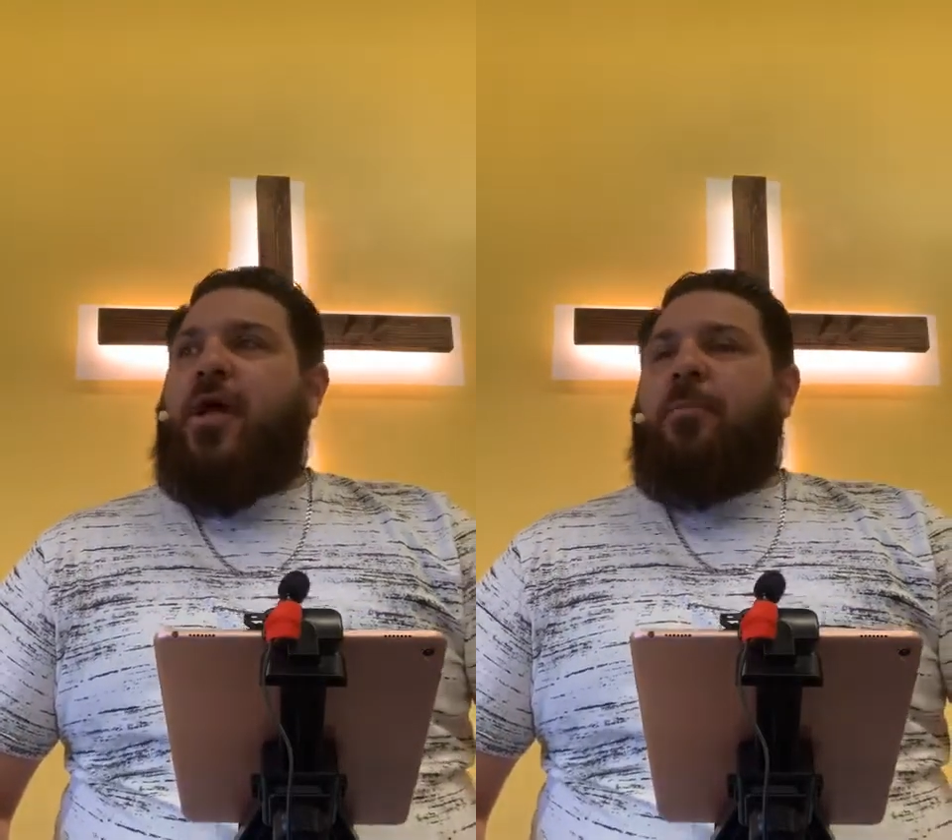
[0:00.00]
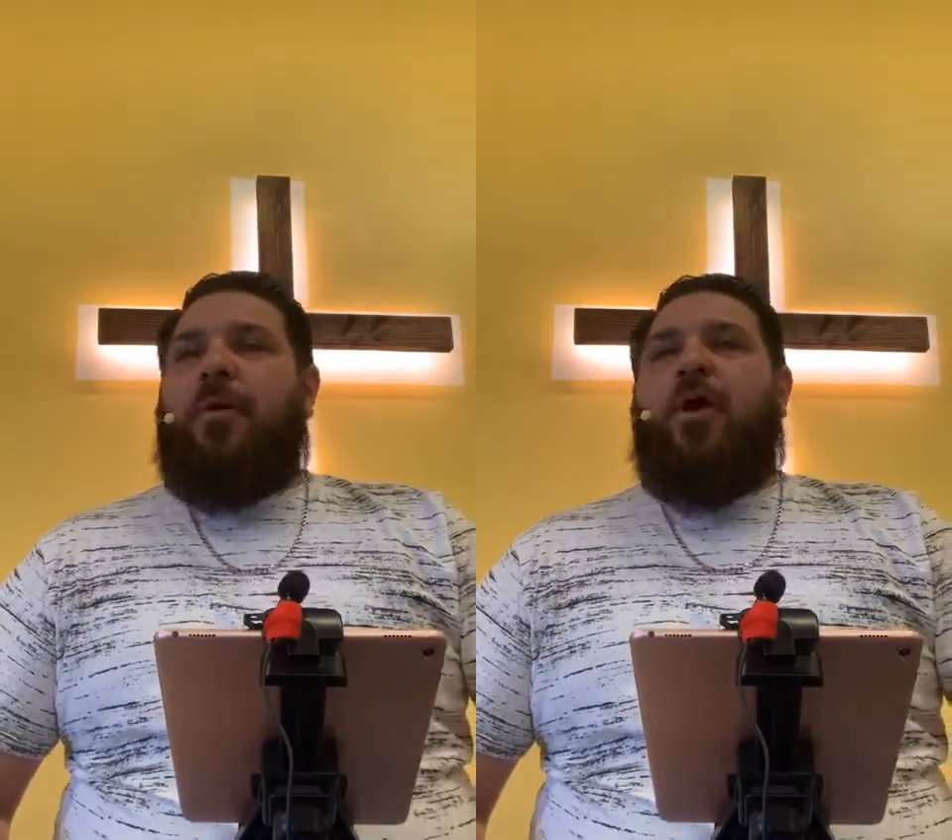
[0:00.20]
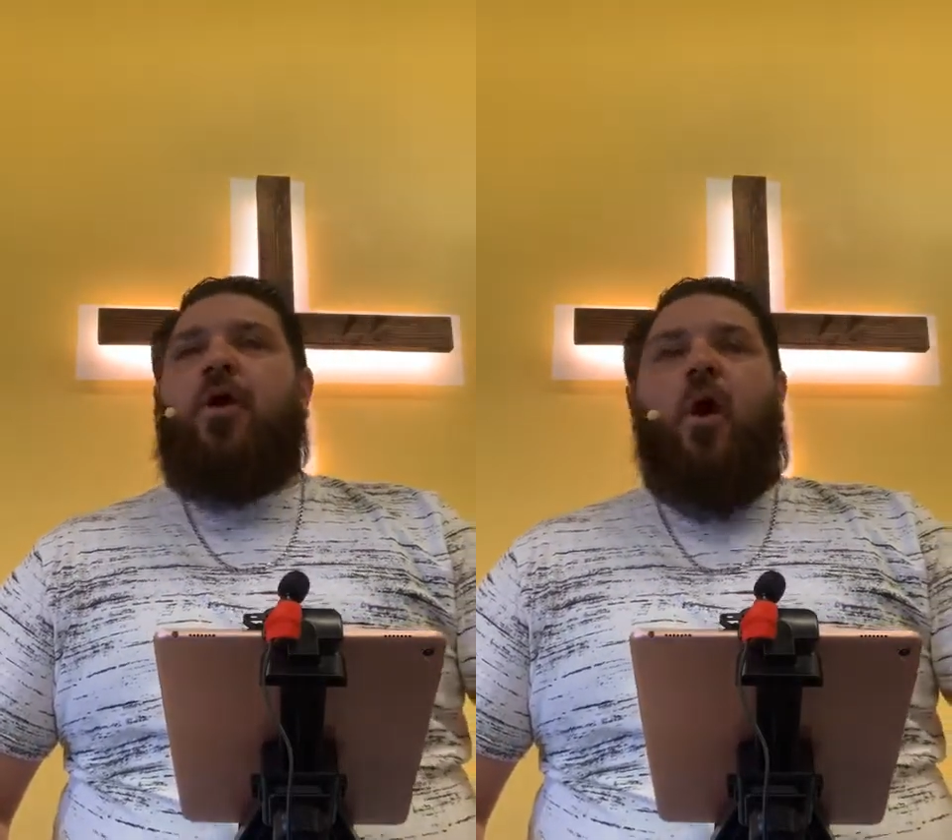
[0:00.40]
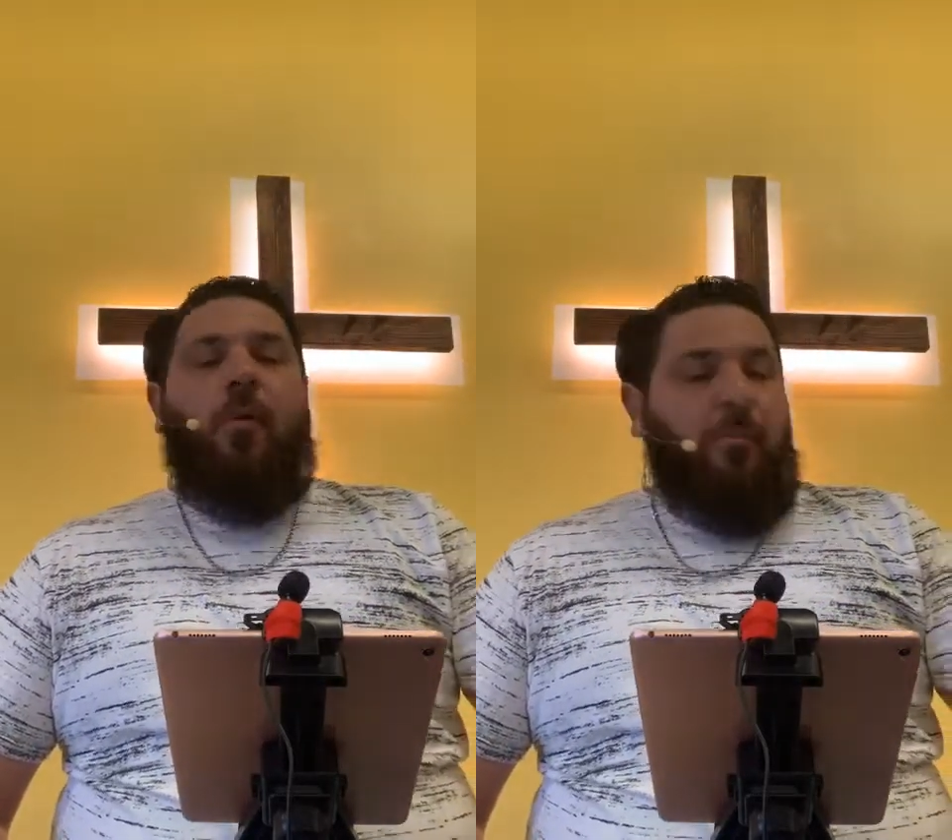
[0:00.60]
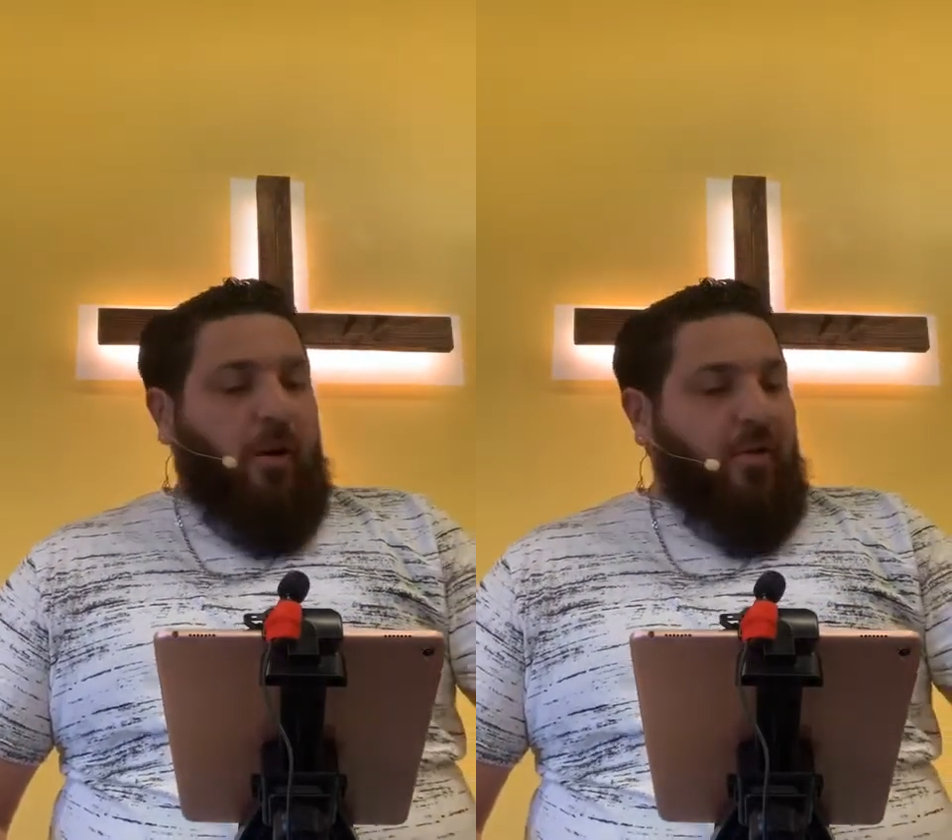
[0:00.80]
but
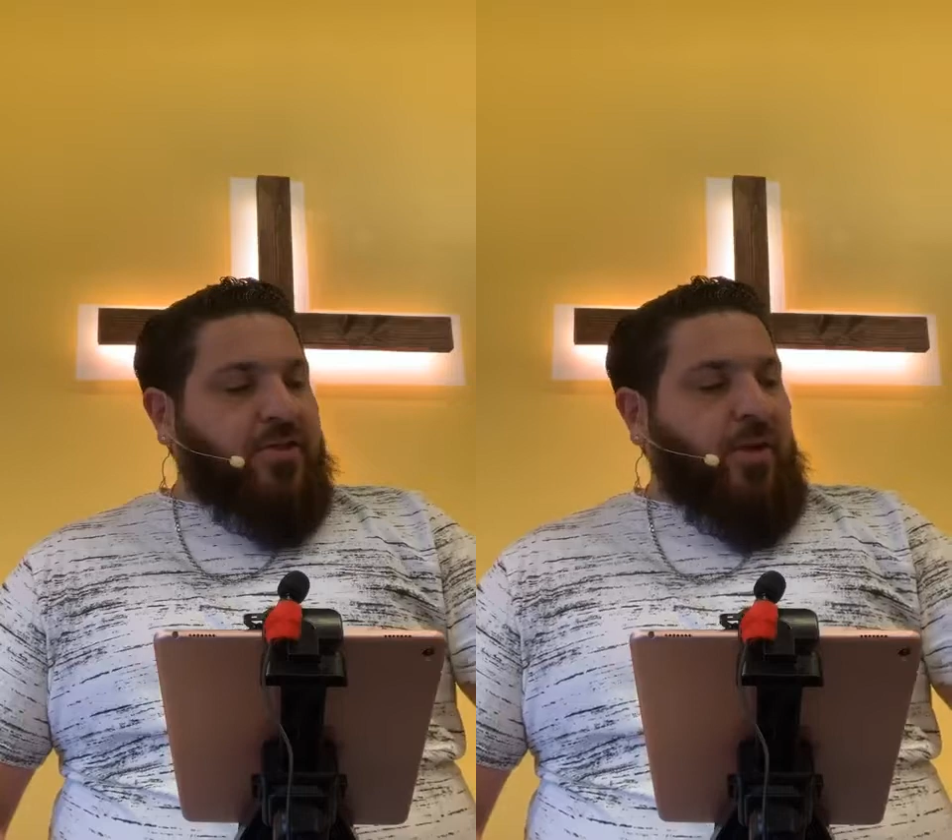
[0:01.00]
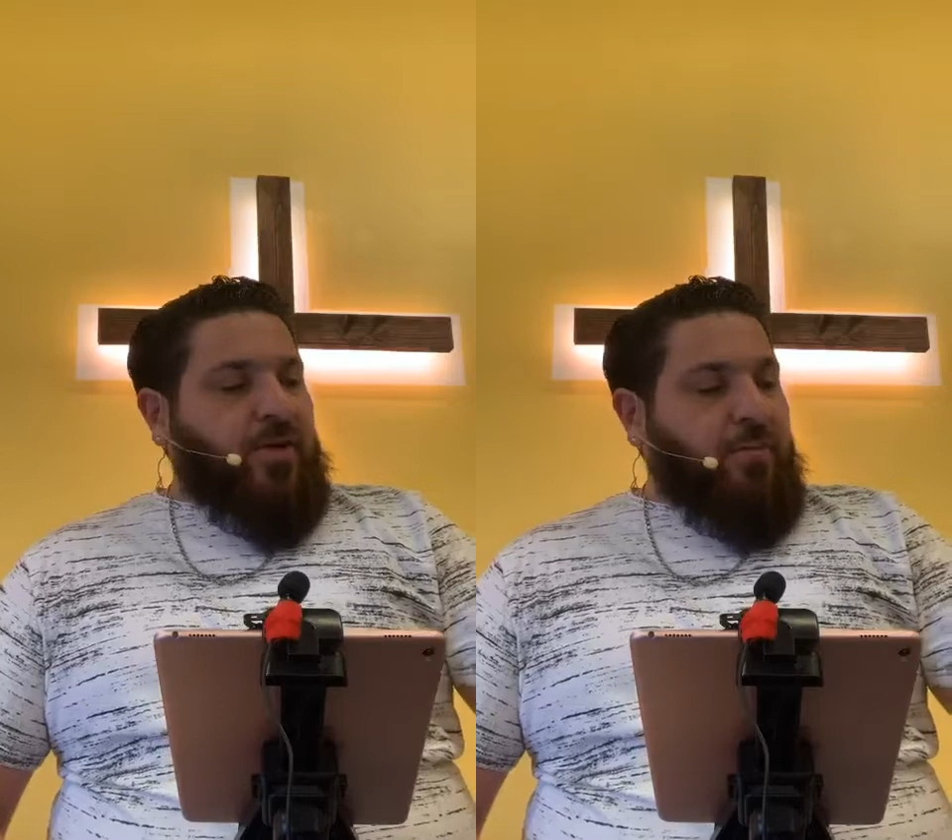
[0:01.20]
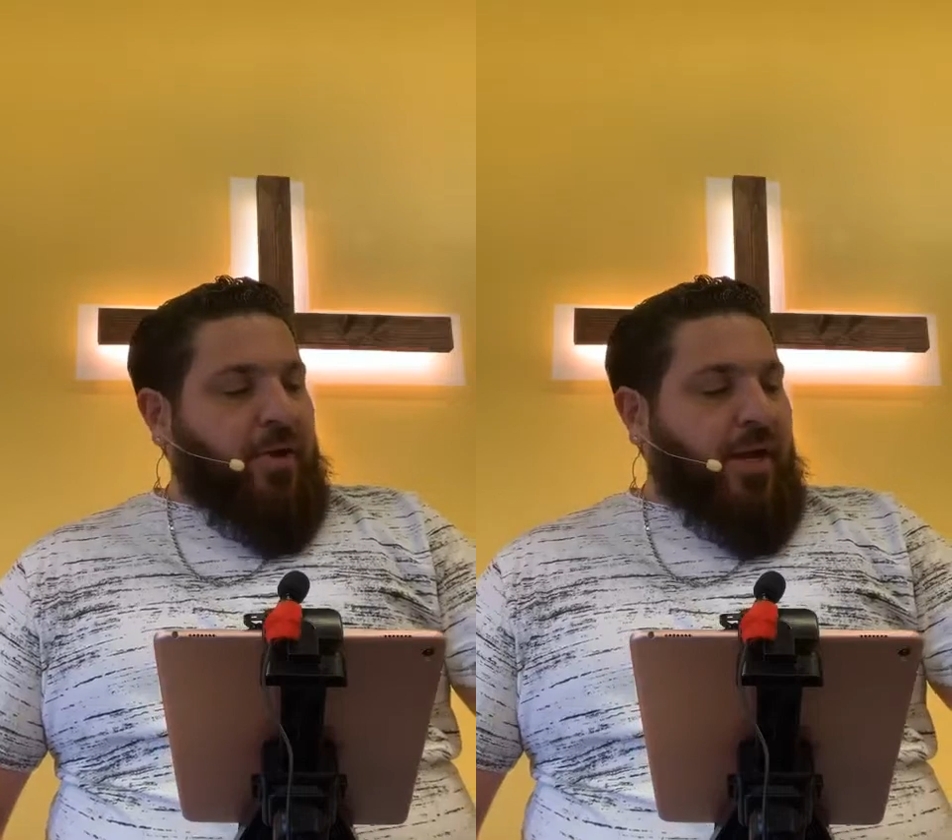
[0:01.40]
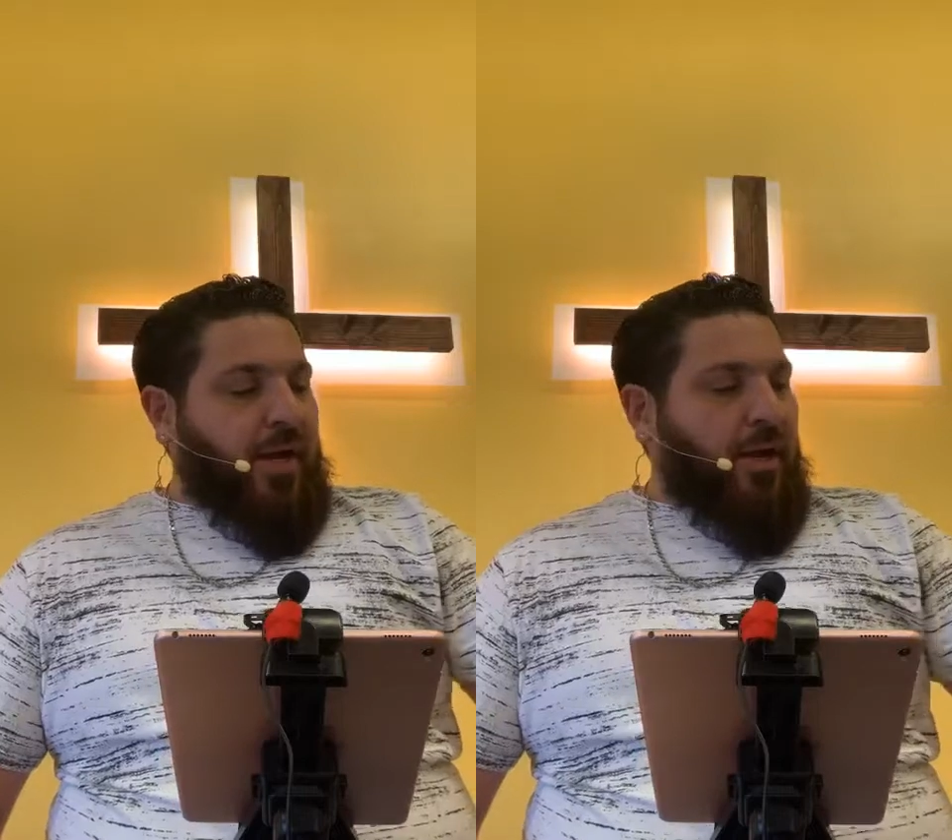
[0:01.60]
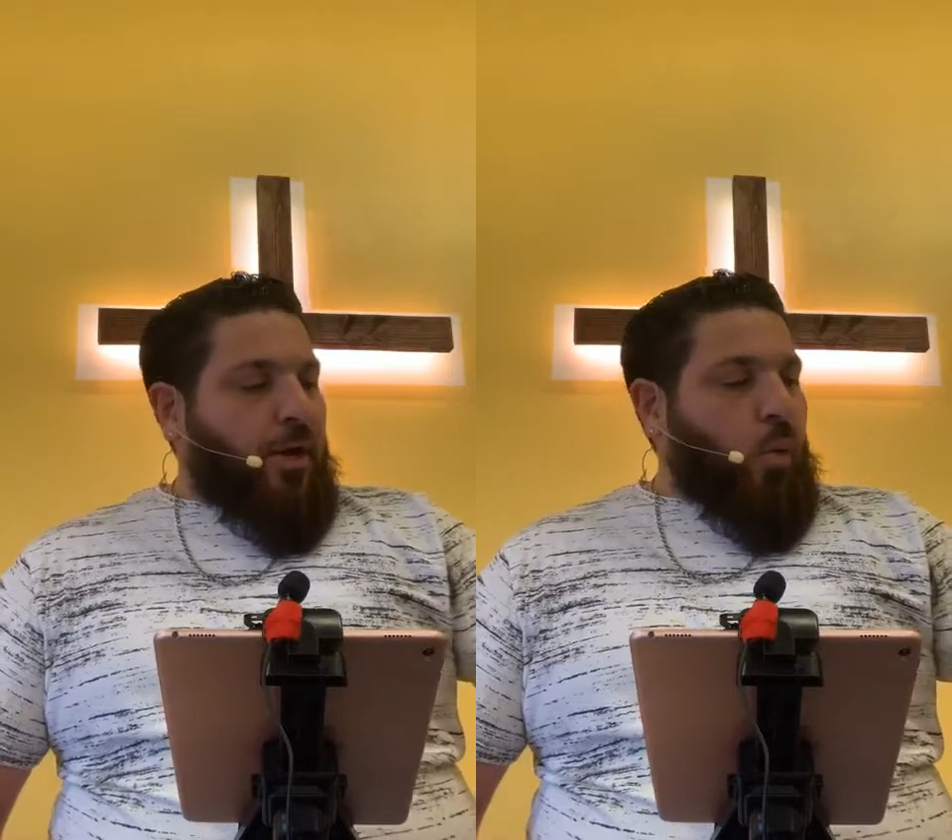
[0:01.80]
Paul is going to bring